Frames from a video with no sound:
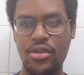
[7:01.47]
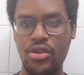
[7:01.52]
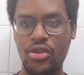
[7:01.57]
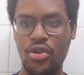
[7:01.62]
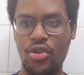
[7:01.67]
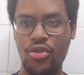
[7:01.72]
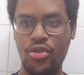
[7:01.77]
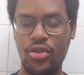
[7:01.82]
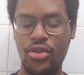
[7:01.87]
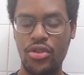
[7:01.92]
you
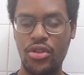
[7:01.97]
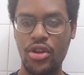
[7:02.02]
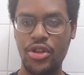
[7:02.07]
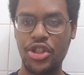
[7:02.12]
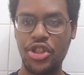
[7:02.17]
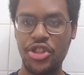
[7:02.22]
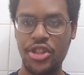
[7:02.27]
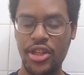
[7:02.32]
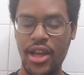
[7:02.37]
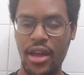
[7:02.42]
know,
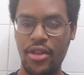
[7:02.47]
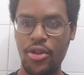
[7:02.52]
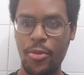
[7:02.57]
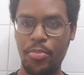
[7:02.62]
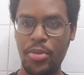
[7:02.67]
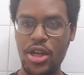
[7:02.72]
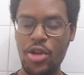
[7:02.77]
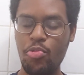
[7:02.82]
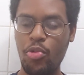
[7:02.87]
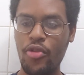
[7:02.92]
the
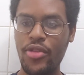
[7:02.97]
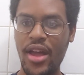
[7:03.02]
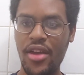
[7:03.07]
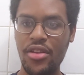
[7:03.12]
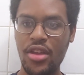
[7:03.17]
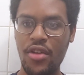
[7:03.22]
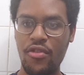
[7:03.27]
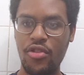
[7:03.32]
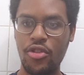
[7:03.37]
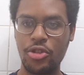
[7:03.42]
people that
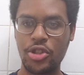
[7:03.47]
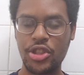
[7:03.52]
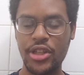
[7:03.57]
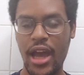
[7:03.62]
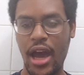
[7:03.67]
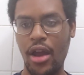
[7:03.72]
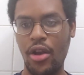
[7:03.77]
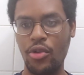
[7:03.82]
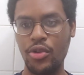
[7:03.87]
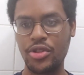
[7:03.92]
live in the
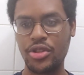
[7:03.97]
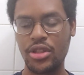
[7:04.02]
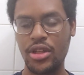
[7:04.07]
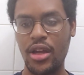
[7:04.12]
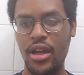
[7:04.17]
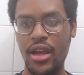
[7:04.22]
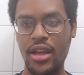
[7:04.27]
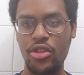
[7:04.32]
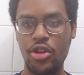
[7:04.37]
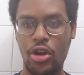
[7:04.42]
shadows
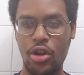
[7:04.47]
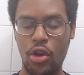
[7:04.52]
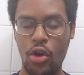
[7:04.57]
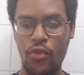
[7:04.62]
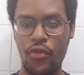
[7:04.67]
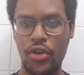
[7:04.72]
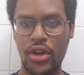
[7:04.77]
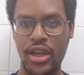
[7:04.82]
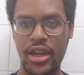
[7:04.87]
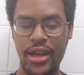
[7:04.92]
in the
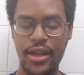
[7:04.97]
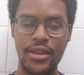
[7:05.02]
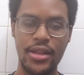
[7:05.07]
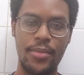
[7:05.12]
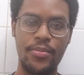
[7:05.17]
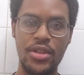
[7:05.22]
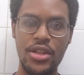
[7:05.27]
Clover Kingdom.